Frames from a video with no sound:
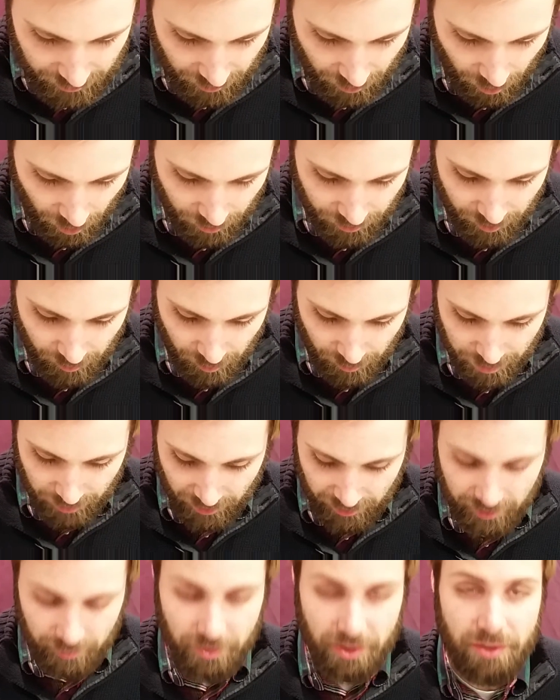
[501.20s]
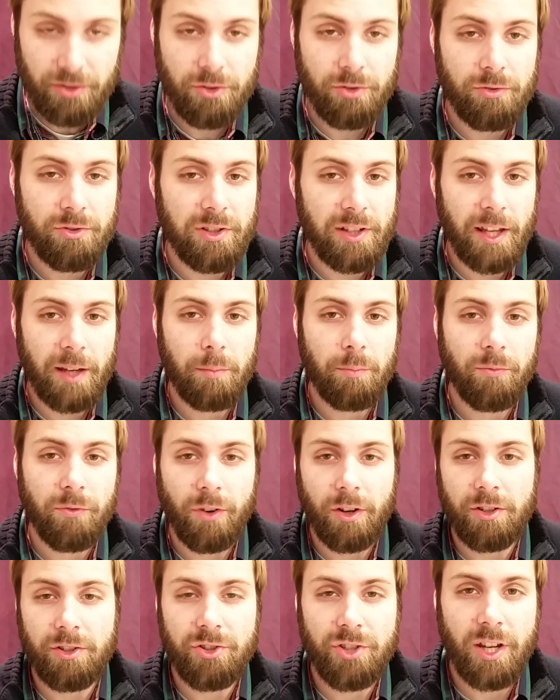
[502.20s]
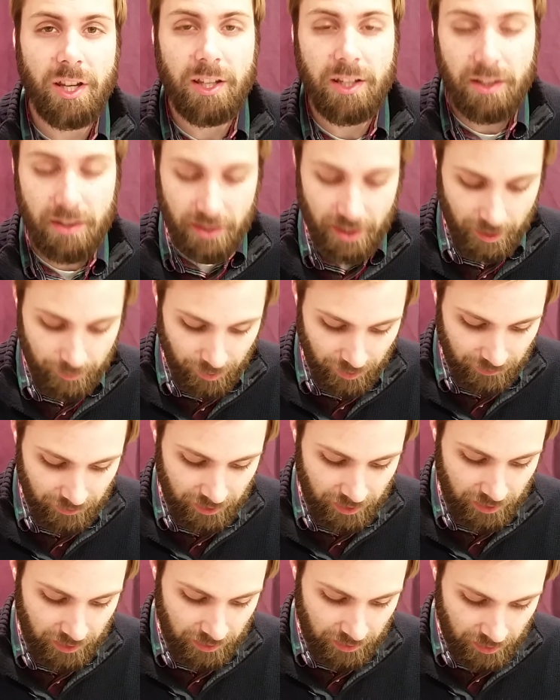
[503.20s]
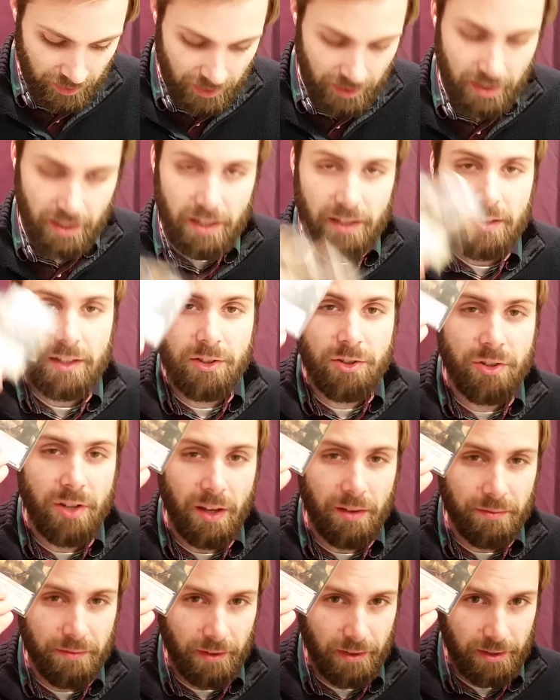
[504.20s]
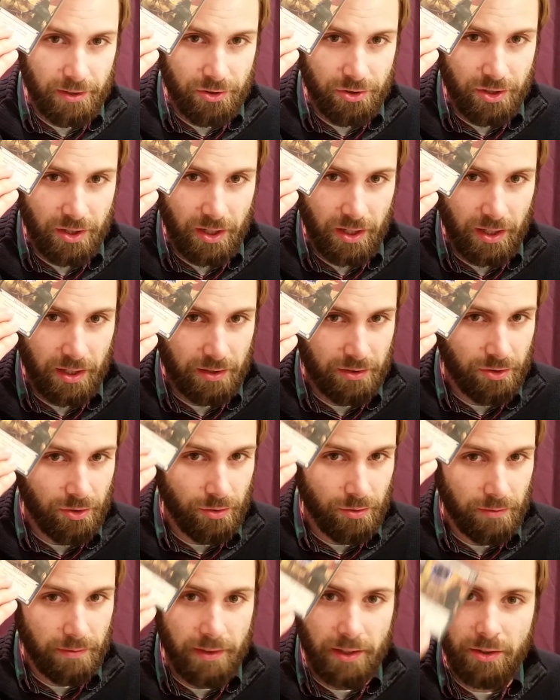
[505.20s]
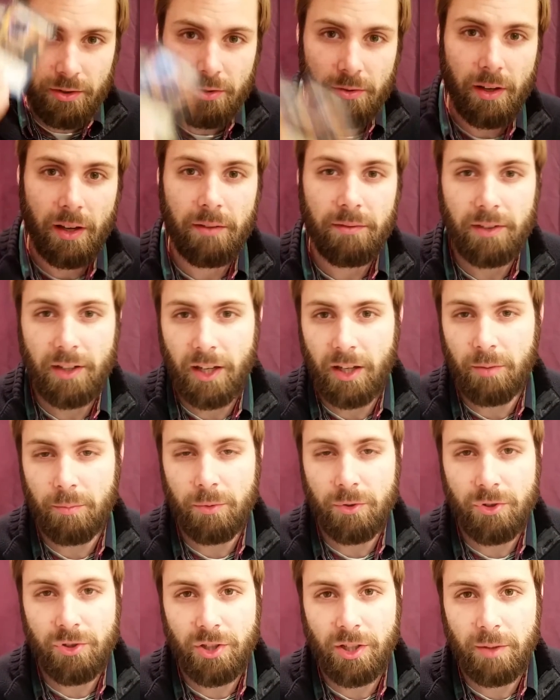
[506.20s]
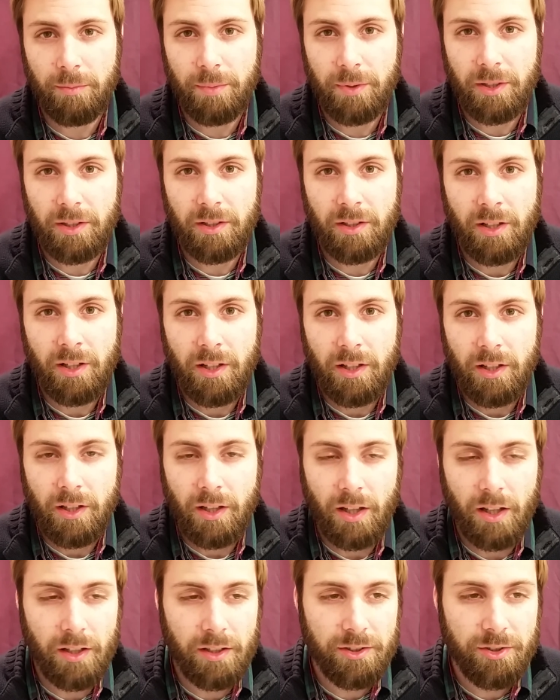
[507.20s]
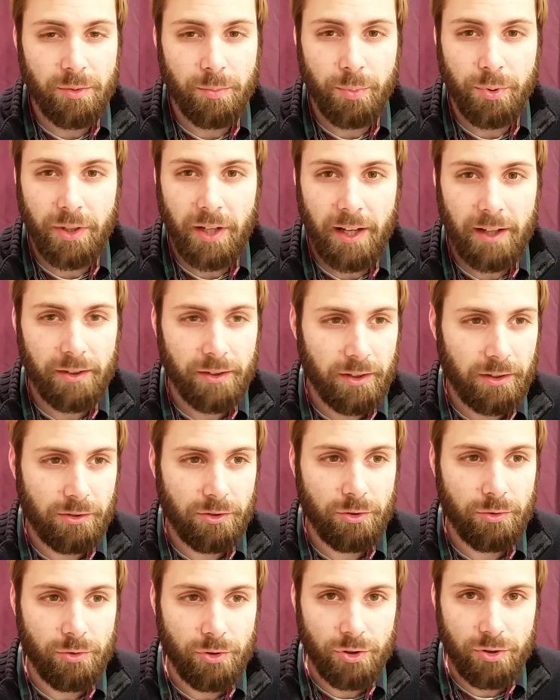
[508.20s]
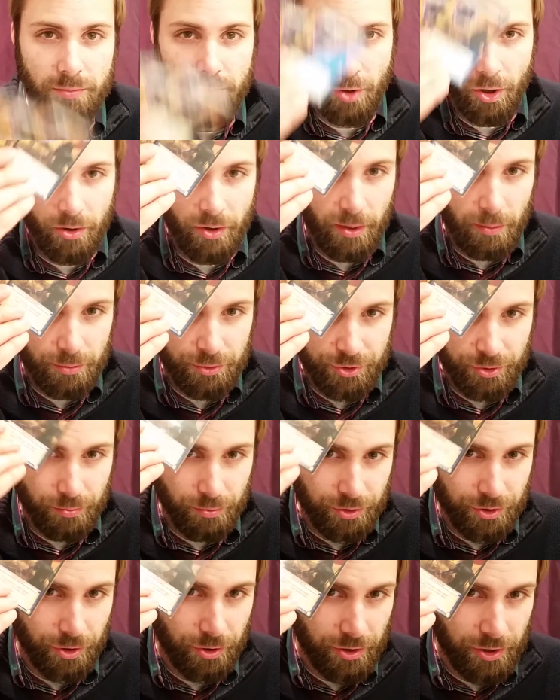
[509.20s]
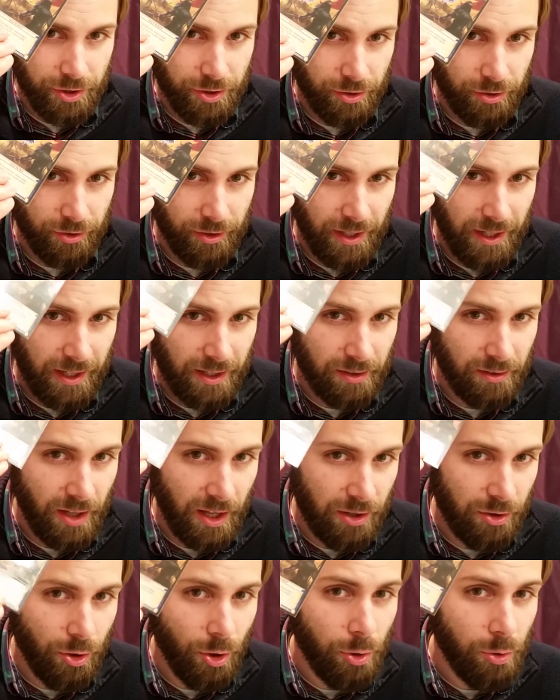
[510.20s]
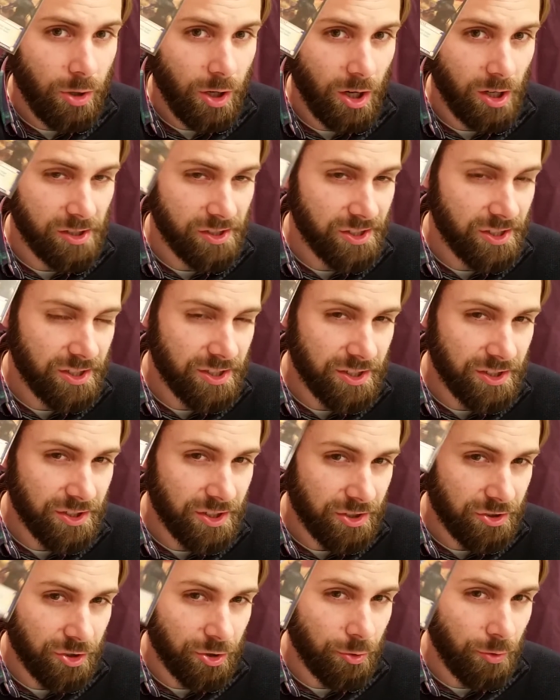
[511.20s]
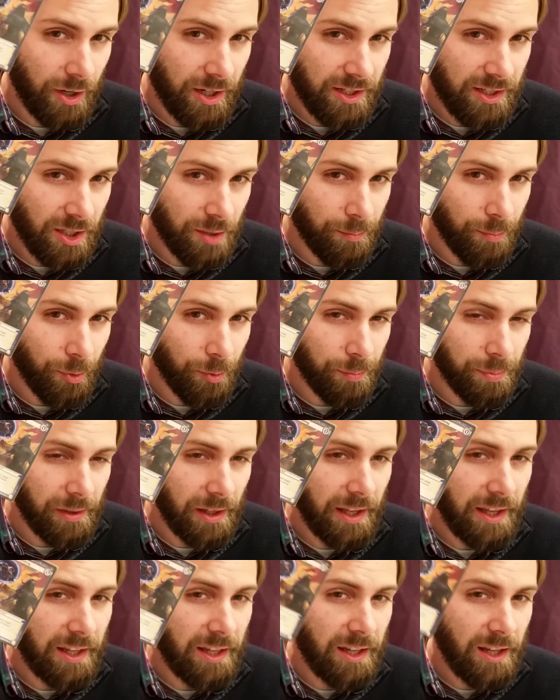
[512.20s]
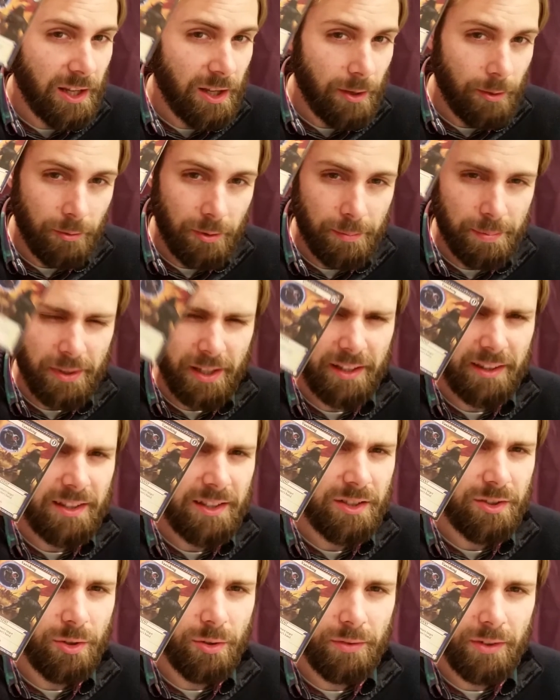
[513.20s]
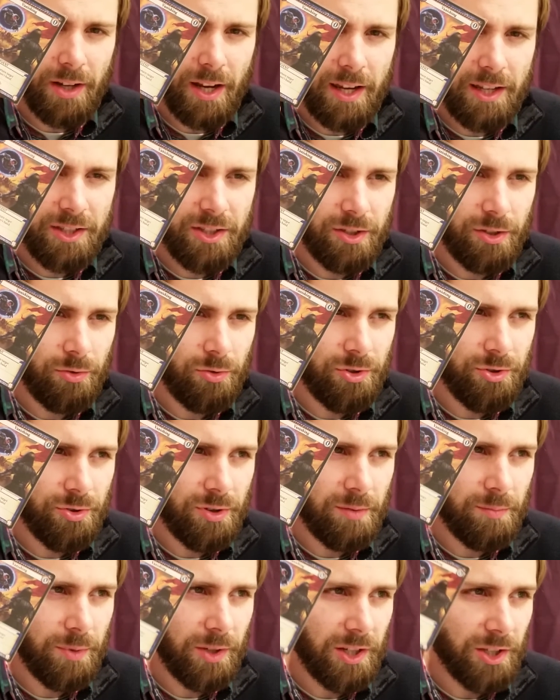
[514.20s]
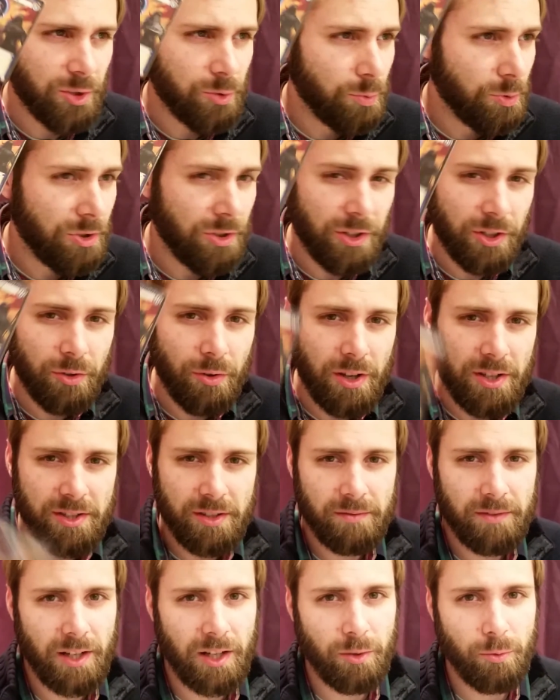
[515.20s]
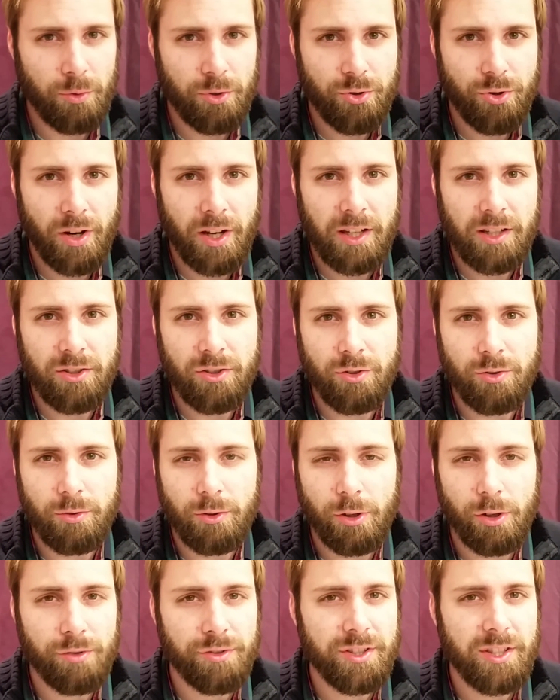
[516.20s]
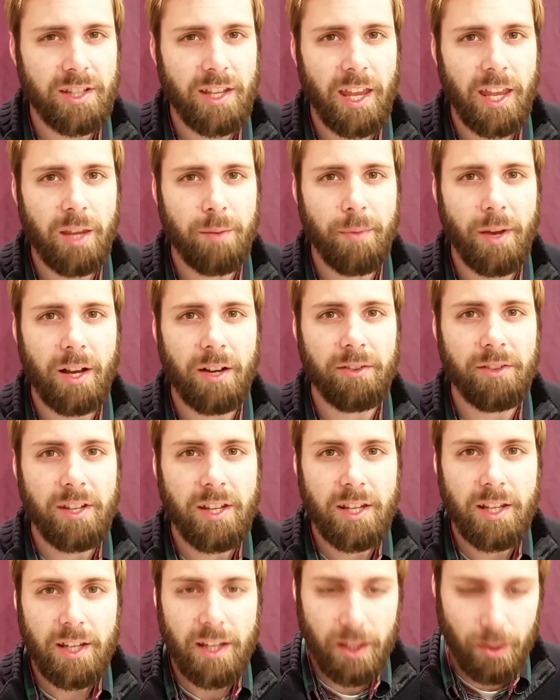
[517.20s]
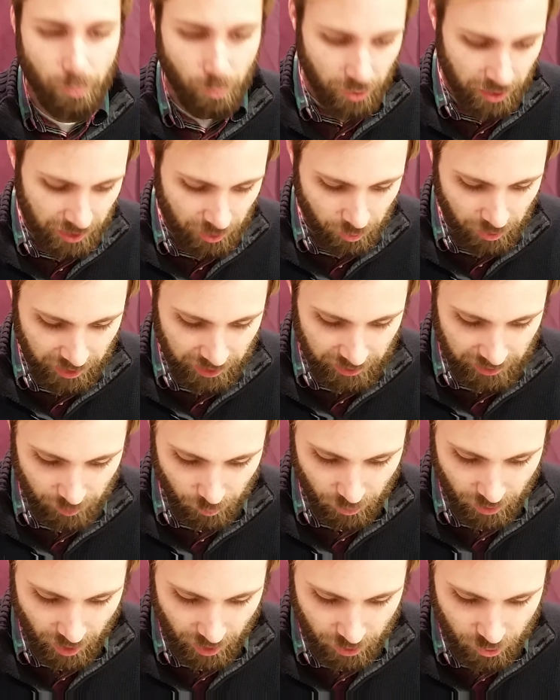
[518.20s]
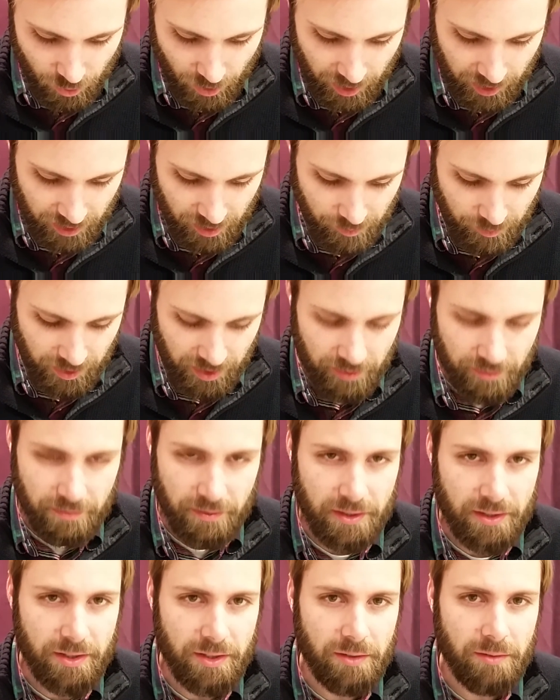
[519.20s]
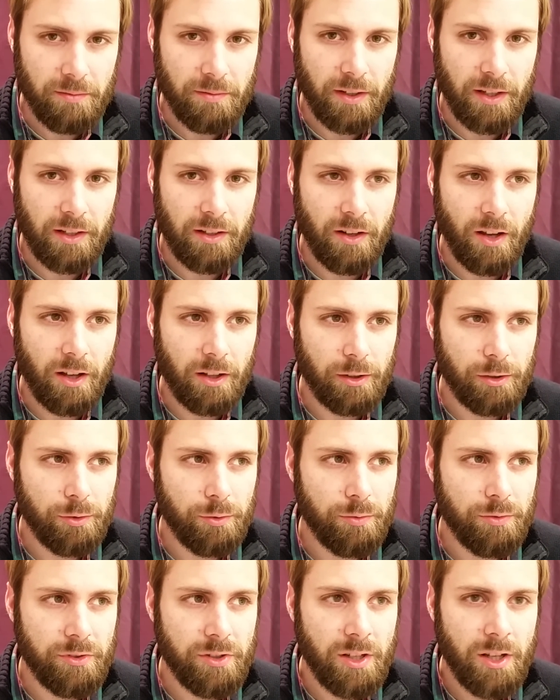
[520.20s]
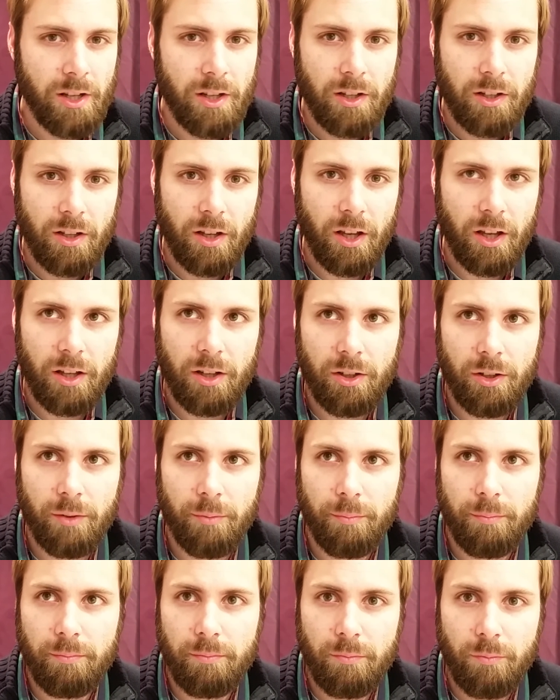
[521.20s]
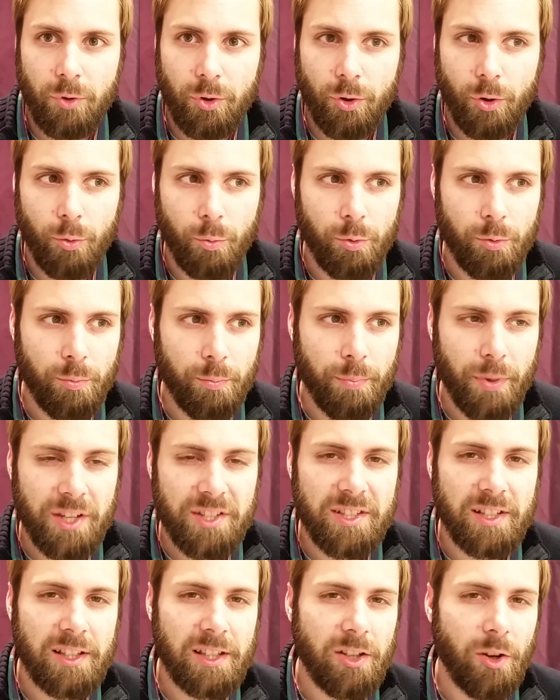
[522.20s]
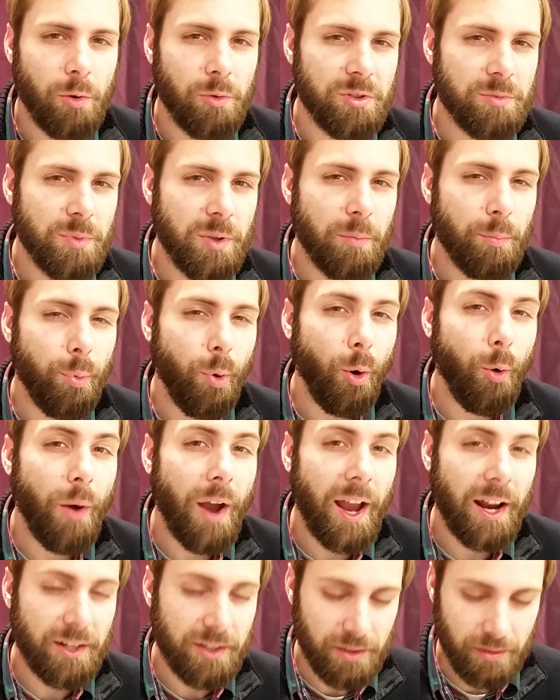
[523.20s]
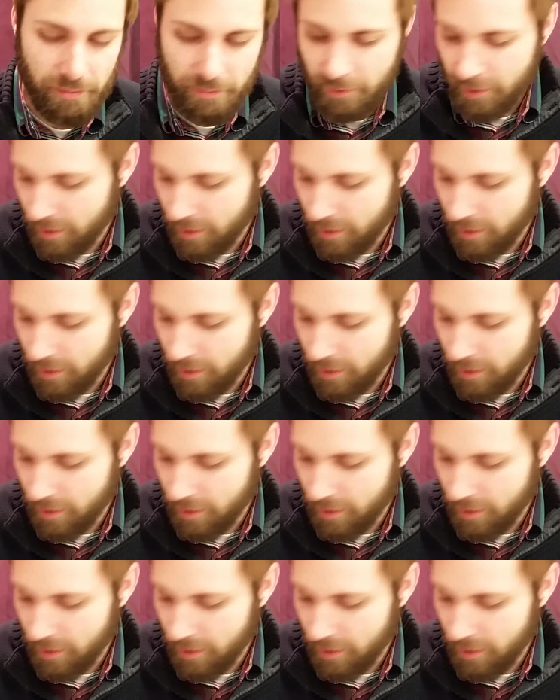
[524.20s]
the card that we're playing, because you slam Frost Giant, tap everything, and then you have Vanishing in hand. So if they do have an ambush champion to put out, then you just are able to return it to their hand at no cost. This is such a great tempo play. We play this over a Hasty Retreat because we're an aggressive deck. We're trying to close the game out and win quickly. We're not trying to be defensive and not lose. We're basically always being proactive